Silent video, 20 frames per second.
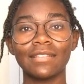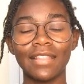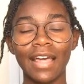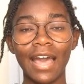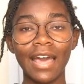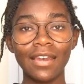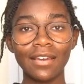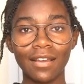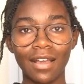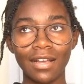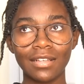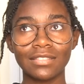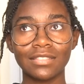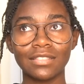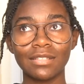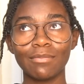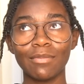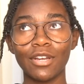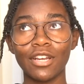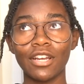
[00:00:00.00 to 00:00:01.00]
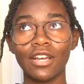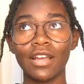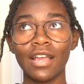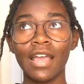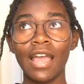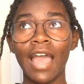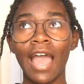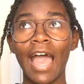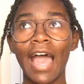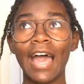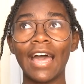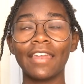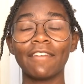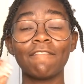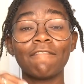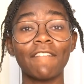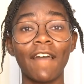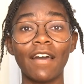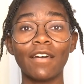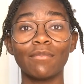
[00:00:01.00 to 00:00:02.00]
that customer had
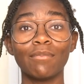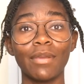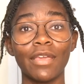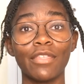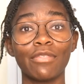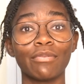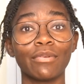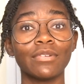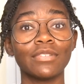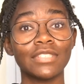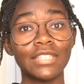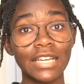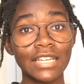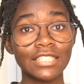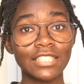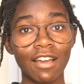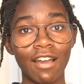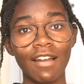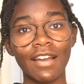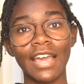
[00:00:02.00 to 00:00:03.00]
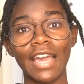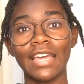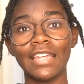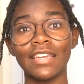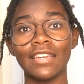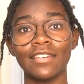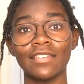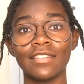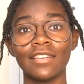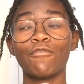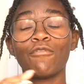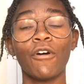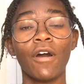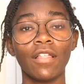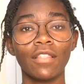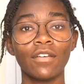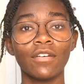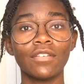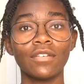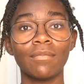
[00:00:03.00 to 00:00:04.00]
found me through TikTok and
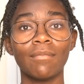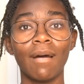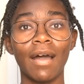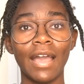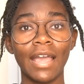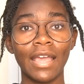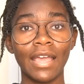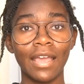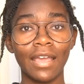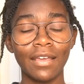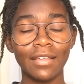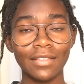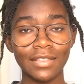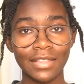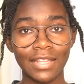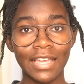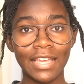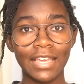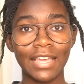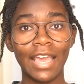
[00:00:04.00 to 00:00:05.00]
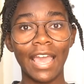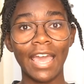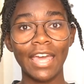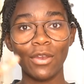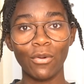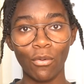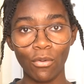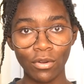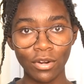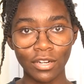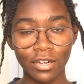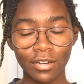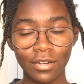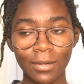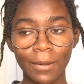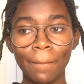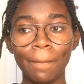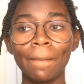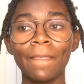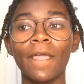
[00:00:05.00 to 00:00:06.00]
followed my link and ordered.
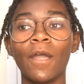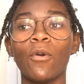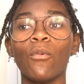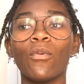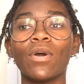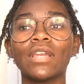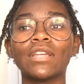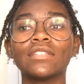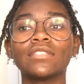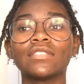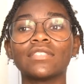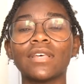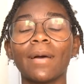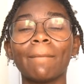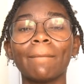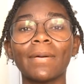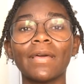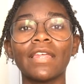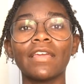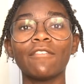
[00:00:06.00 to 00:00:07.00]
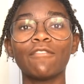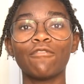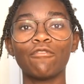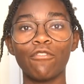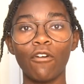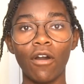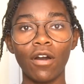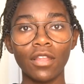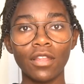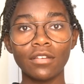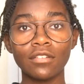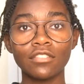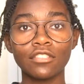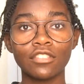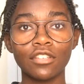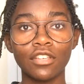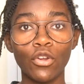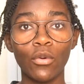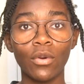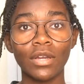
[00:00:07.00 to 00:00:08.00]
When somebody follows
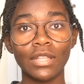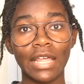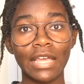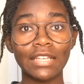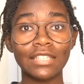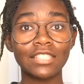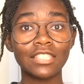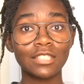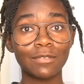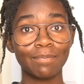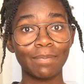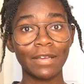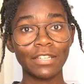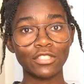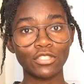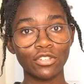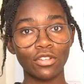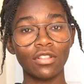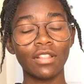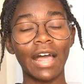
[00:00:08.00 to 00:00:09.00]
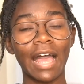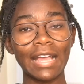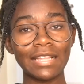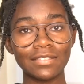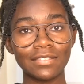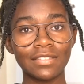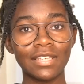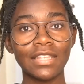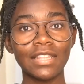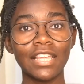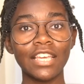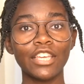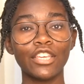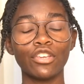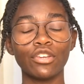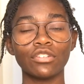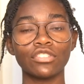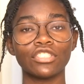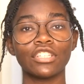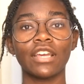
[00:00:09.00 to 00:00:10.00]
your like special Etsy link,
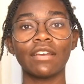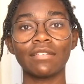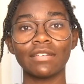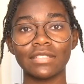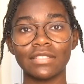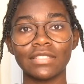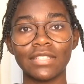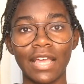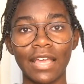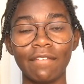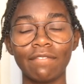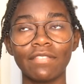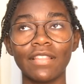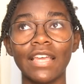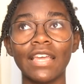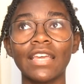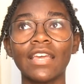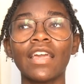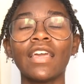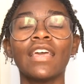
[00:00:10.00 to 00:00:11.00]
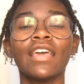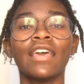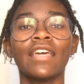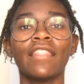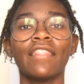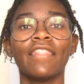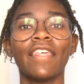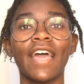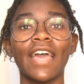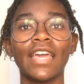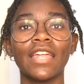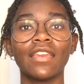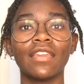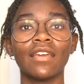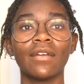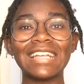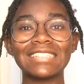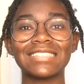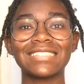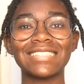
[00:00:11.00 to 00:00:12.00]
your share and save link, then
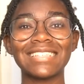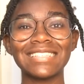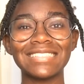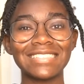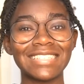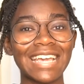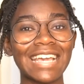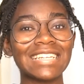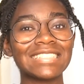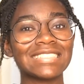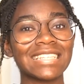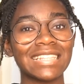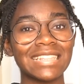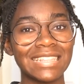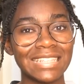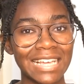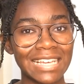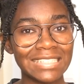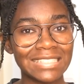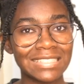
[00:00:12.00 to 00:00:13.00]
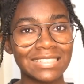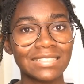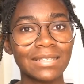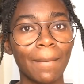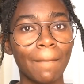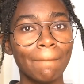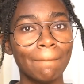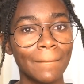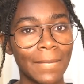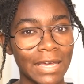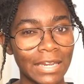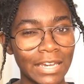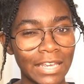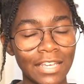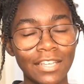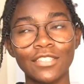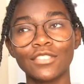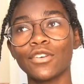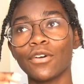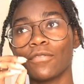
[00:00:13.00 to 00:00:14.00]
Etsy takes less
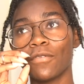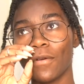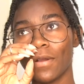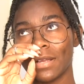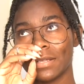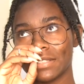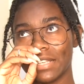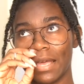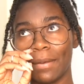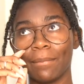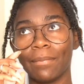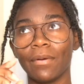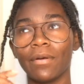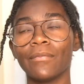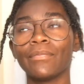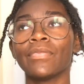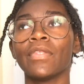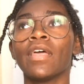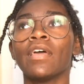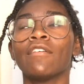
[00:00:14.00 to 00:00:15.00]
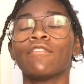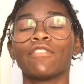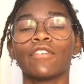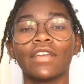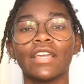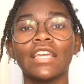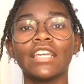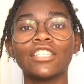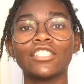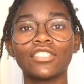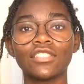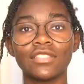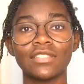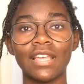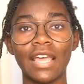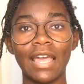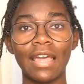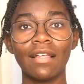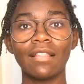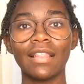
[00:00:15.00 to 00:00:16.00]
money. So for example, for each
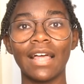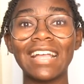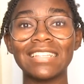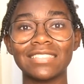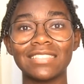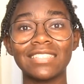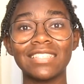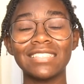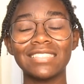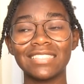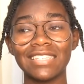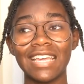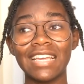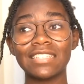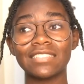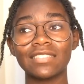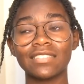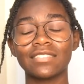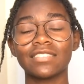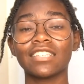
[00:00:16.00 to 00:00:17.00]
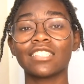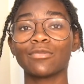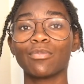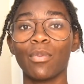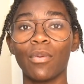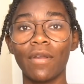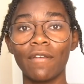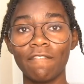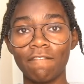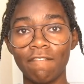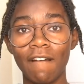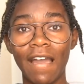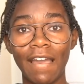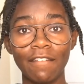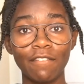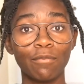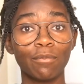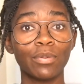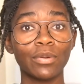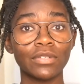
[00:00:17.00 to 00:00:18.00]
sale, Etsy takes
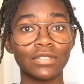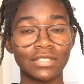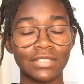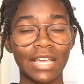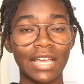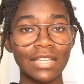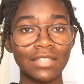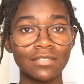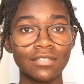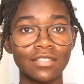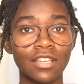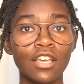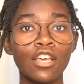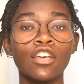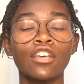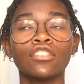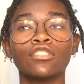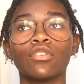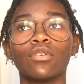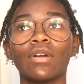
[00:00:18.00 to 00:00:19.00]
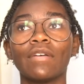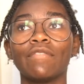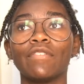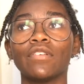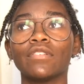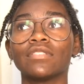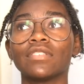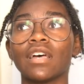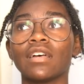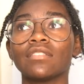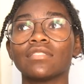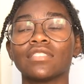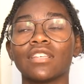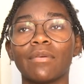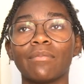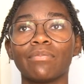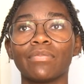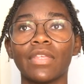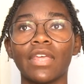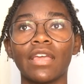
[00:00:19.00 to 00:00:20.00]
6.5%. So if you sell
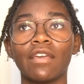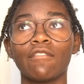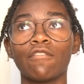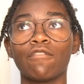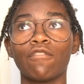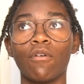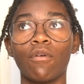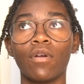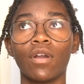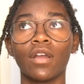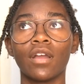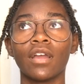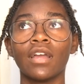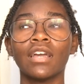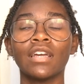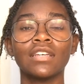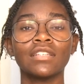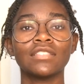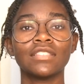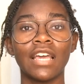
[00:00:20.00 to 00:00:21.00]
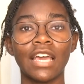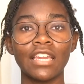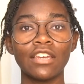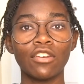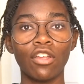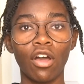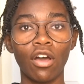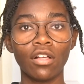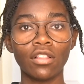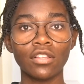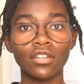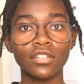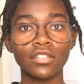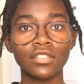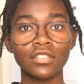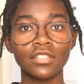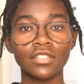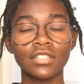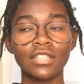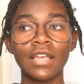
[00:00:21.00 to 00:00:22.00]
something for
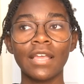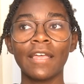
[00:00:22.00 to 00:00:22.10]
$10,